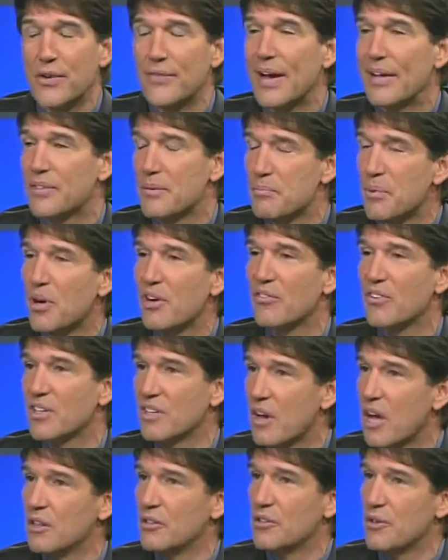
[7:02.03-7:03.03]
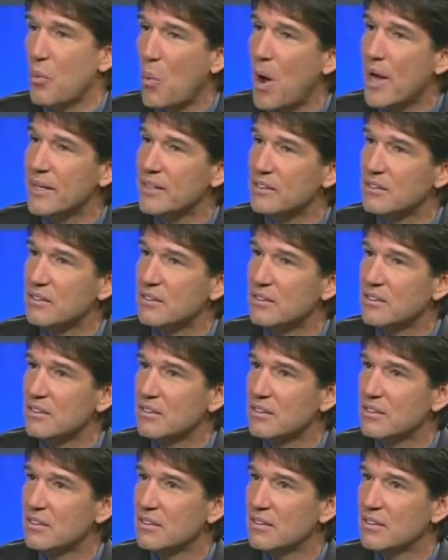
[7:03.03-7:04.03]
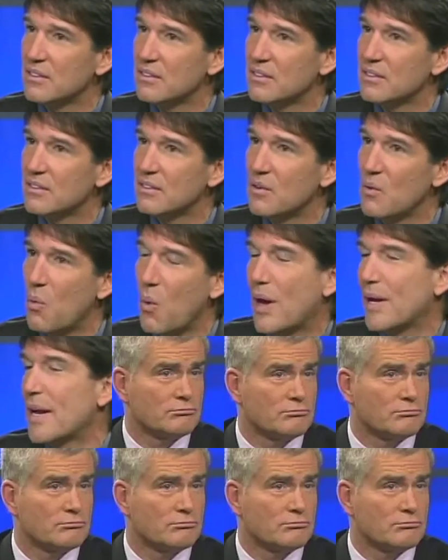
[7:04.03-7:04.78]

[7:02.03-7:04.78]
You got the perfect color to whiten. Why